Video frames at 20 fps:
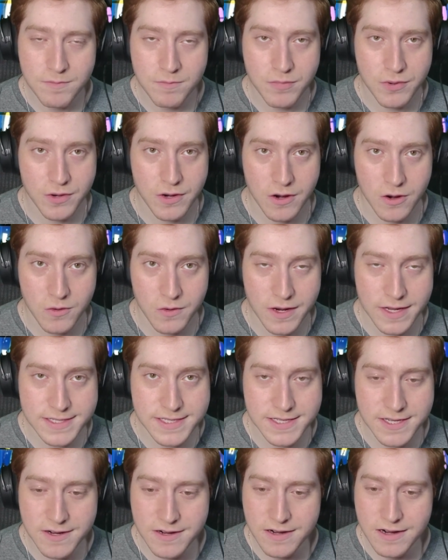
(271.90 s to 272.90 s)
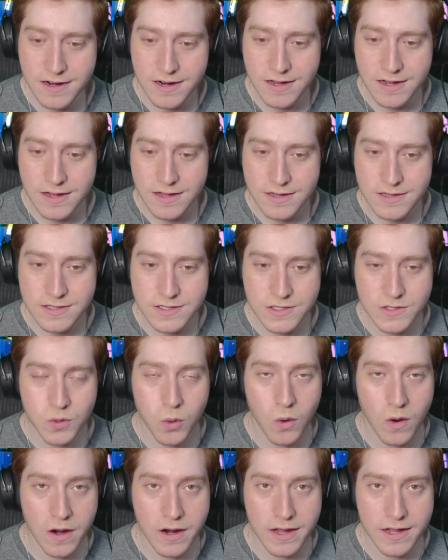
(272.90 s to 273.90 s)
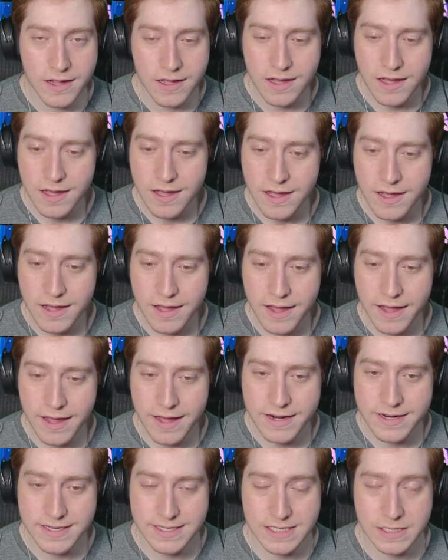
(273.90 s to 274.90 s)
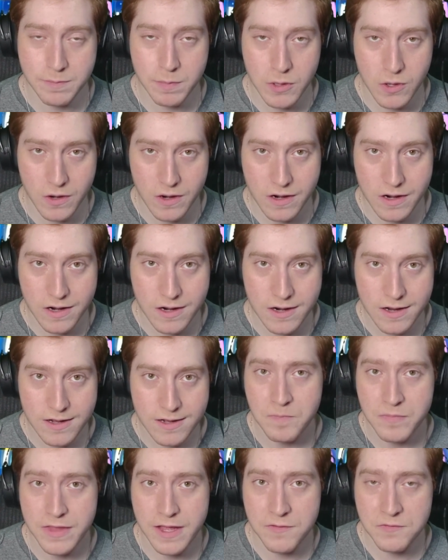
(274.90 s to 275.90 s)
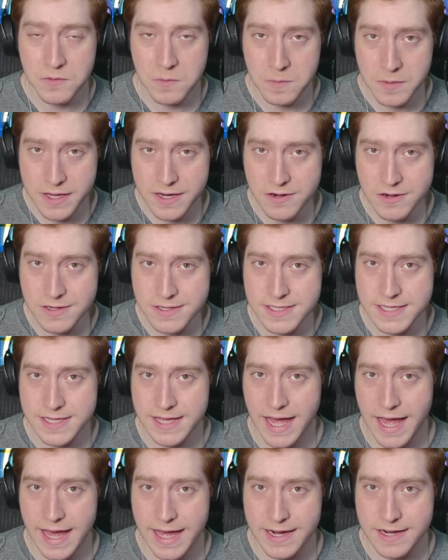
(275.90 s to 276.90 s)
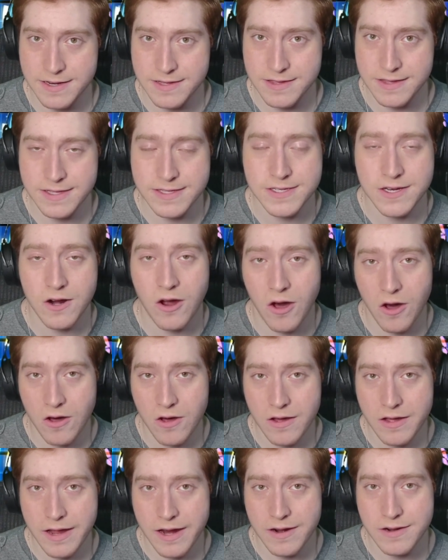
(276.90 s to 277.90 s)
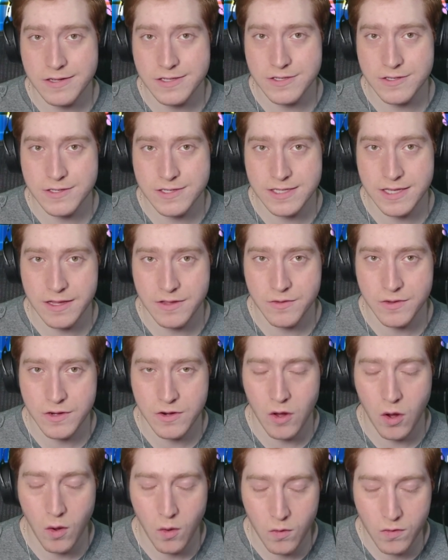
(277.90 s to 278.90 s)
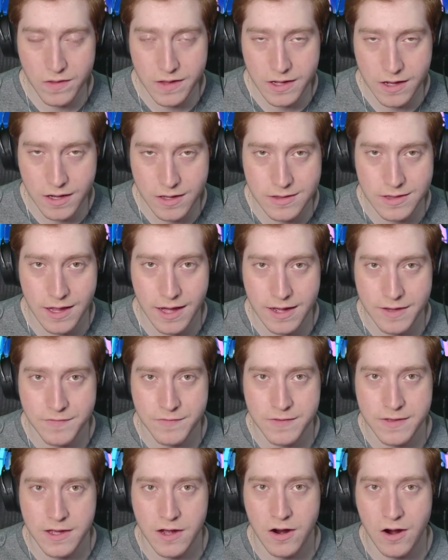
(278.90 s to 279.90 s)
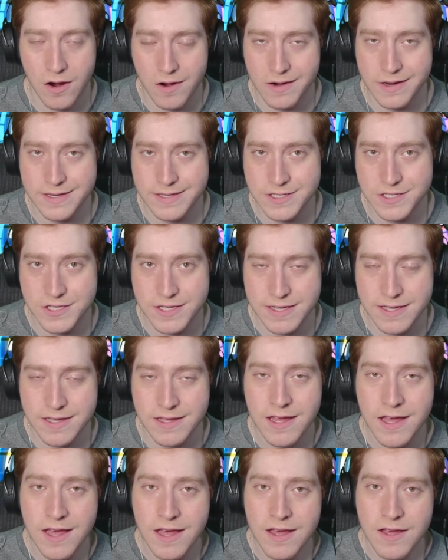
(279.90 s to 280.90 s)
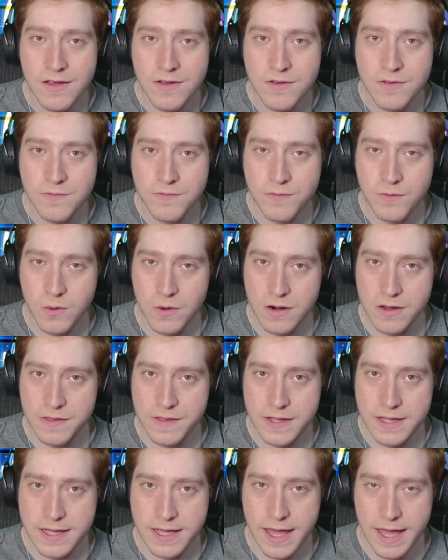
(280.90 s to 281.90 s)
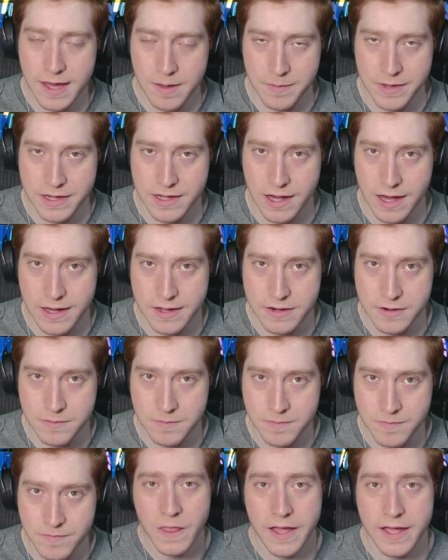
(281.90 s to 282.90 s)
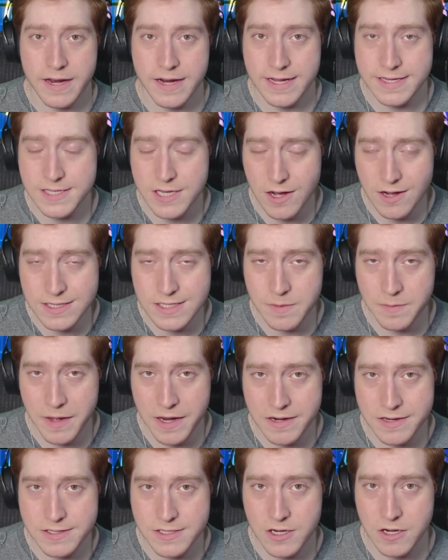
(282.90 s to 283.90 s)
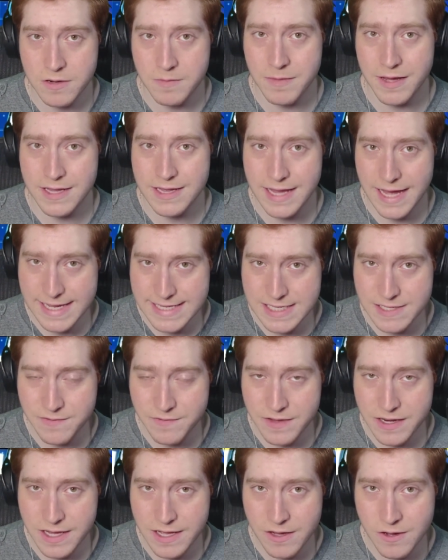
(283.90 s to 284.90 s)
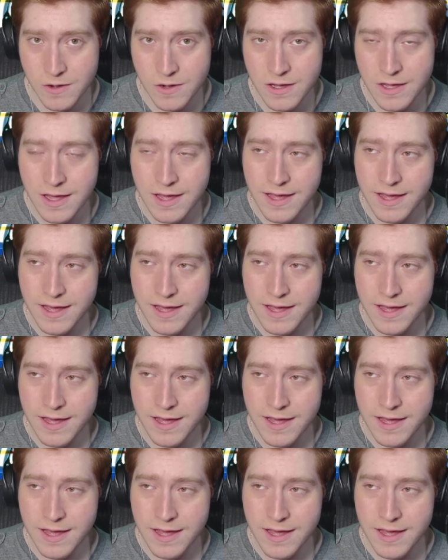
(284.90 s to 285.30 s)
Pro Racer, Touring, and Explorer. Now from here to the end, these are all characters that you can only unlock via RNG for the Kamek item. And I talked about it during my last video.